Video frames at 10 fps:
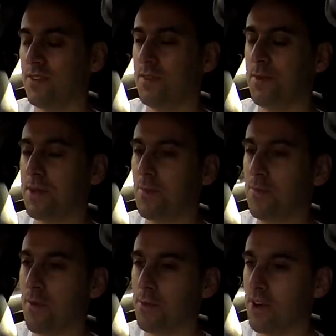People
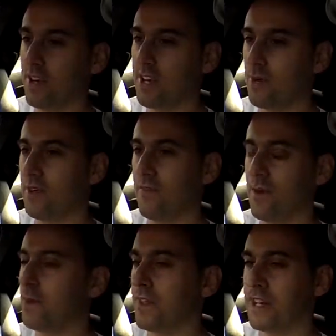probably are guilty of it,
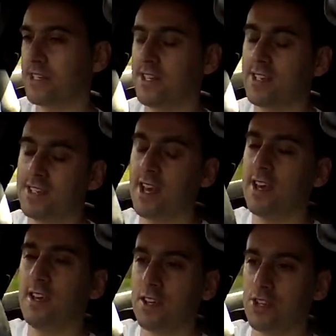but that's yeah,
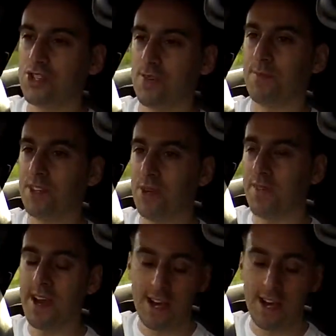you shouldn't be doing that.